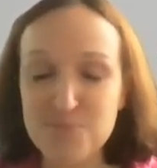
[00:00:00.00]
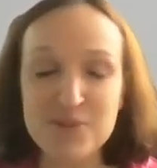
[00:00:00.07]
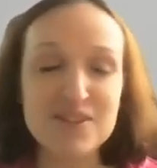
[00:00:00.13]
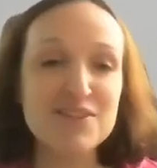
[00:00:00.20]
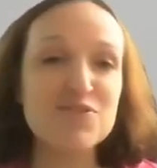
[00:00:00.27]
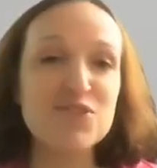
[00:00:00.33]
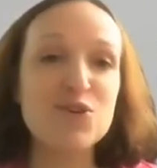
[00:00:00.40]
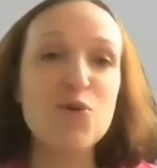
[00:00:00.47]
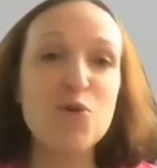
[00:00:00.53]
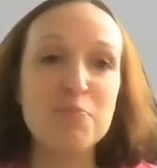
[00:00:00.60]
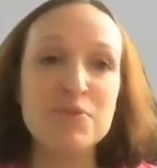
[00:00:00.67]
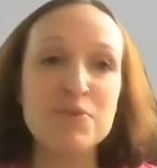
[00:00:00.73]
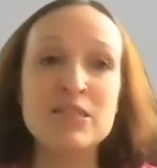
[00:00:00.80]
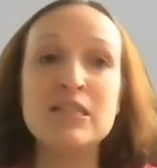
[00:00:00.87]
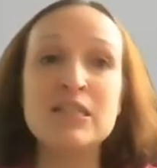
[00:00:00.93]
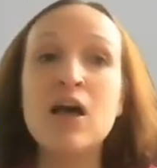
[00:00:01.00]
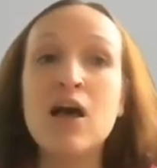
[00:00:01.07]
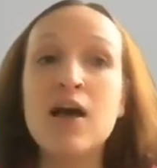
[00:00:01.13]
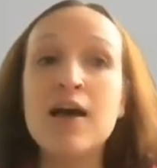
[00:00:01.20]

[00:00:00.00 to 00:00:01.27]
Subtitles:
believe the opposite.